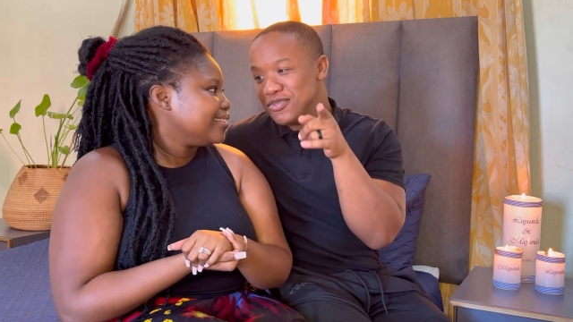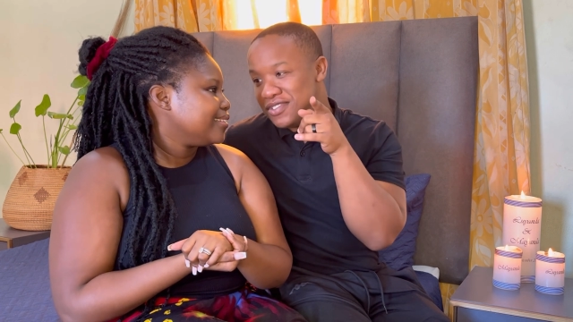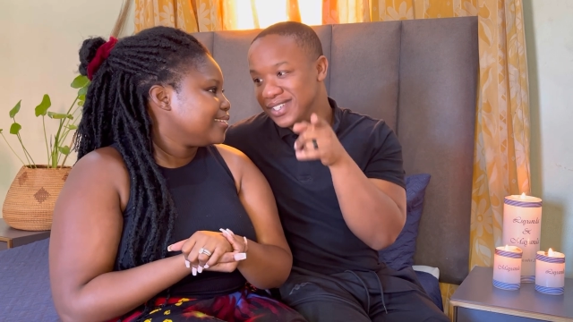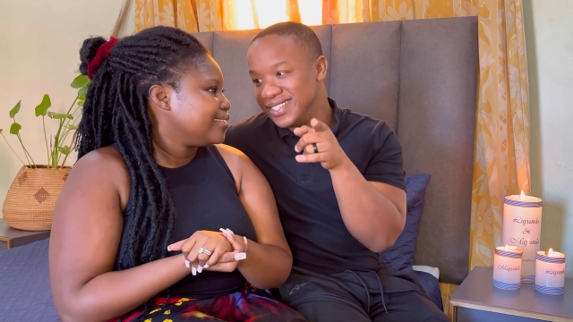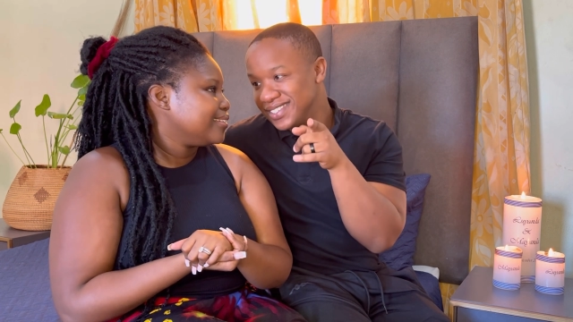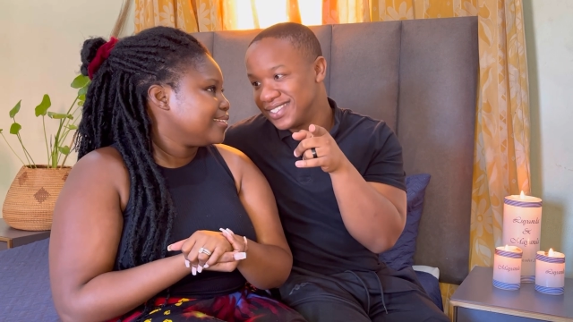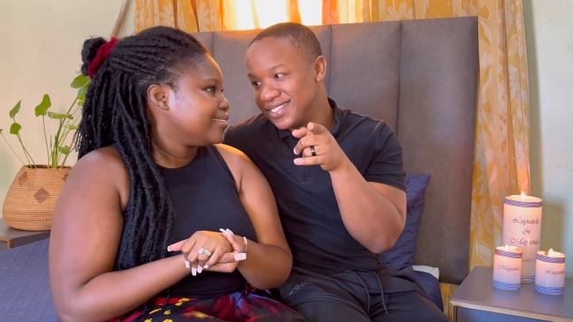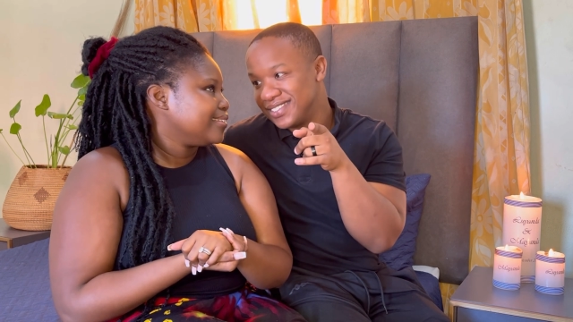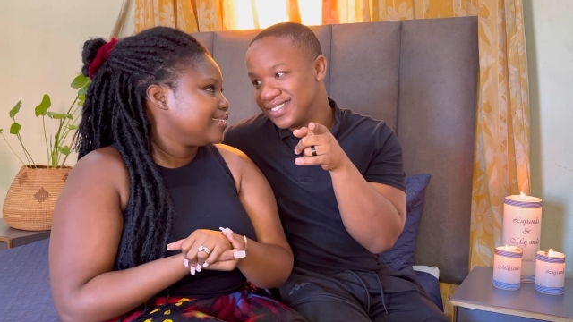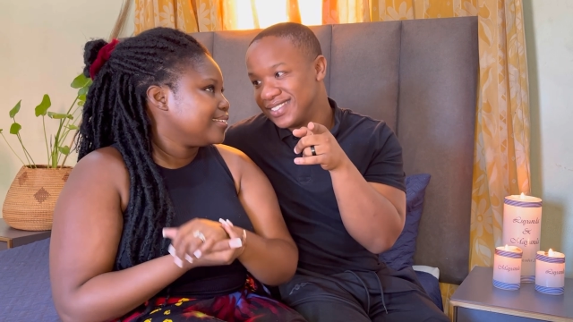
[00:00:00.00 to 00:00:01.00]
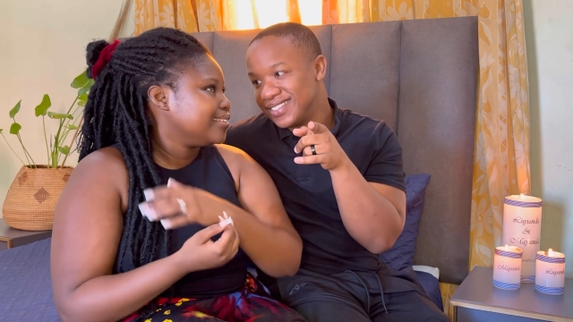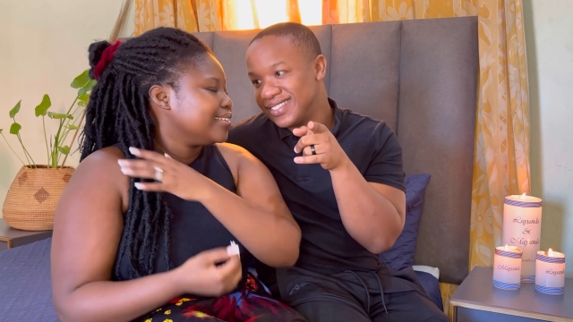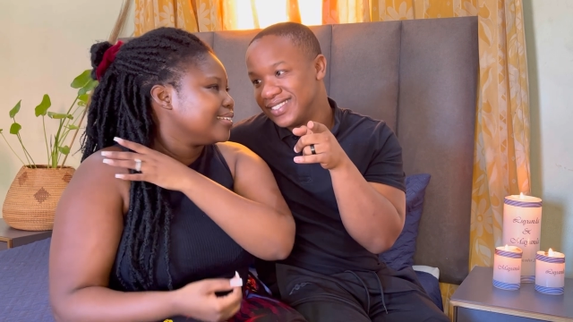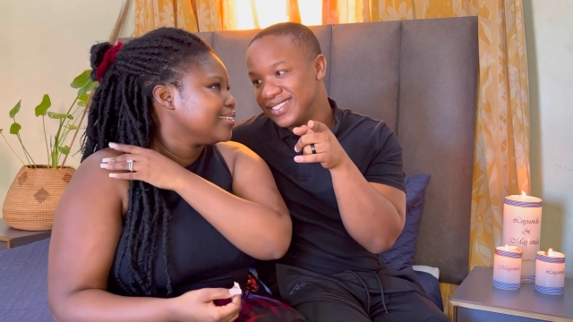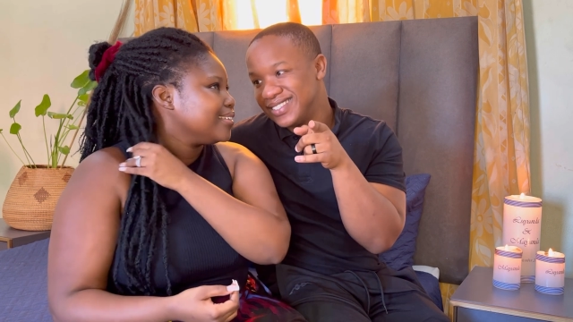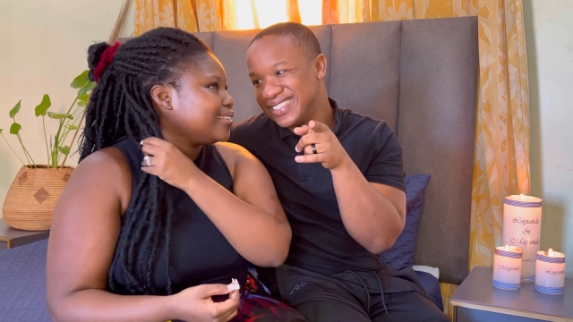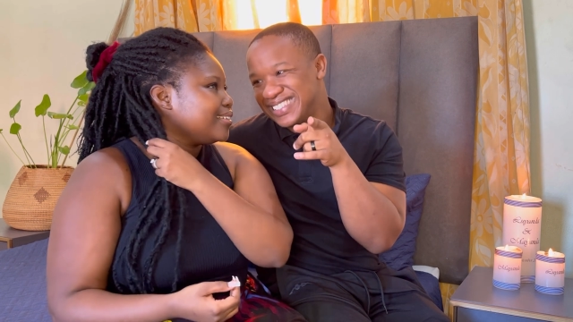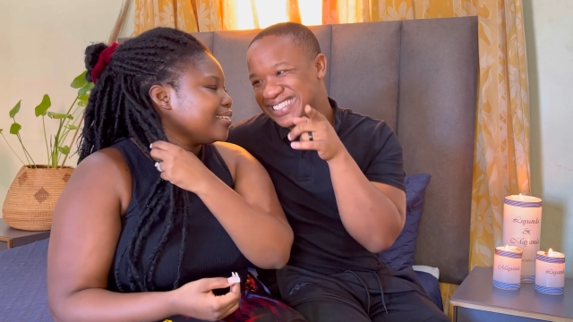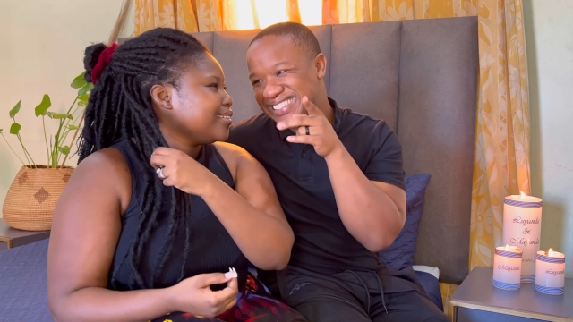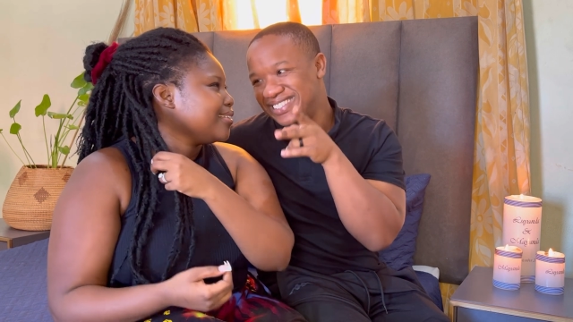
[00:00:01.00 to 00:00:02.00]
Speaker 1: years.
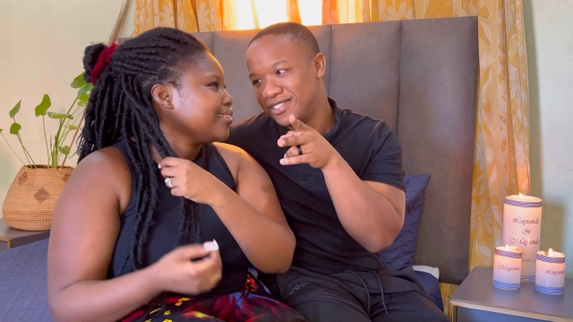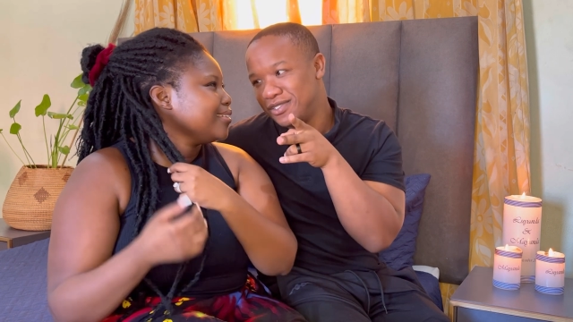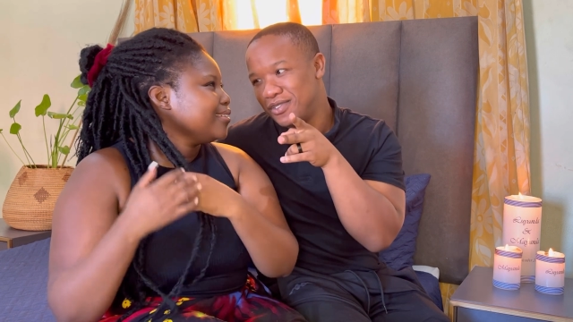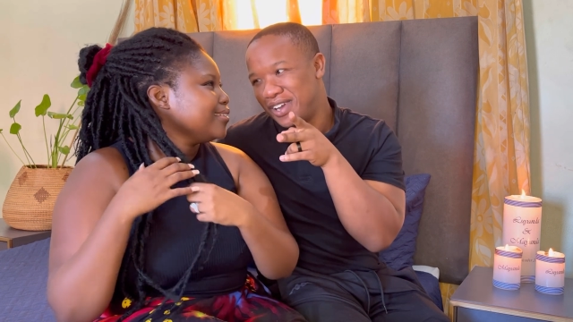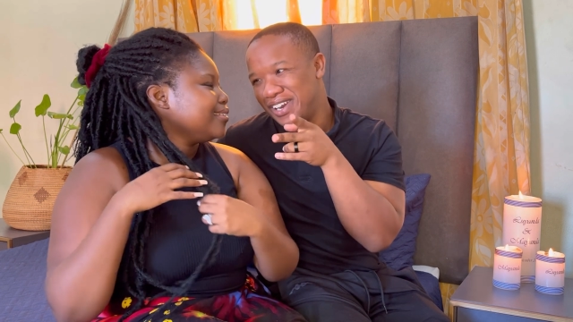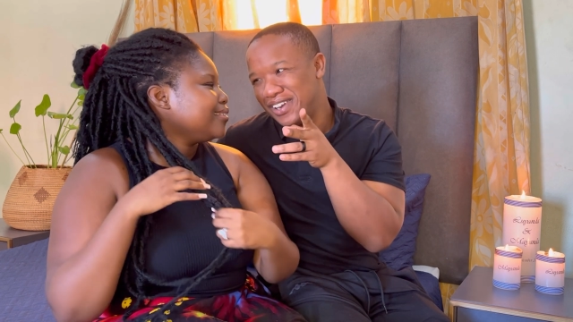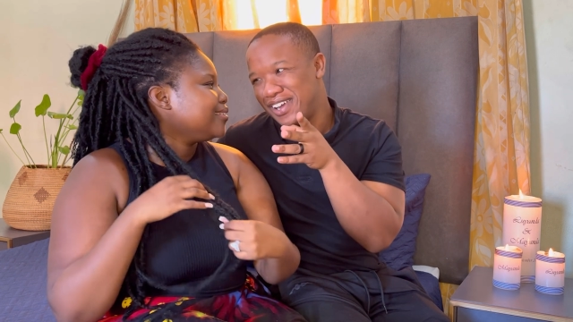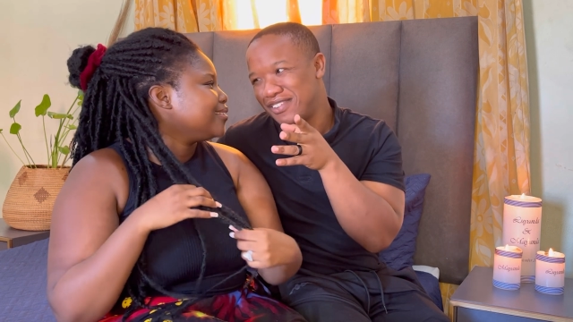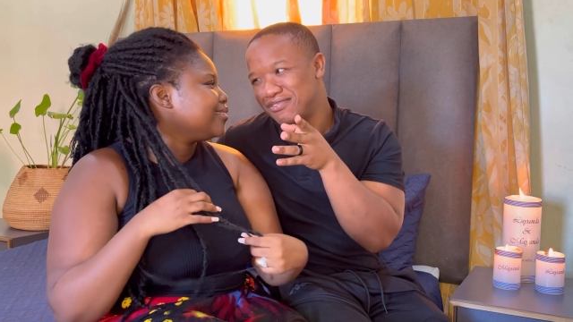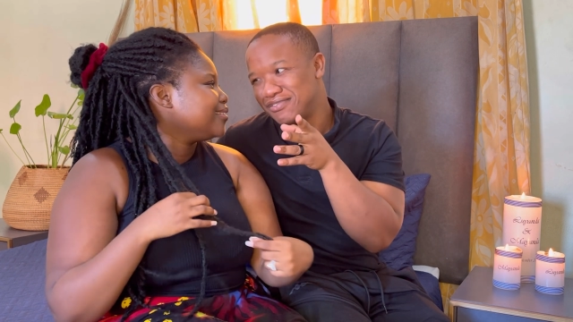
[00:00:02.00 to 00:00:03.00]
Mm. One and a half,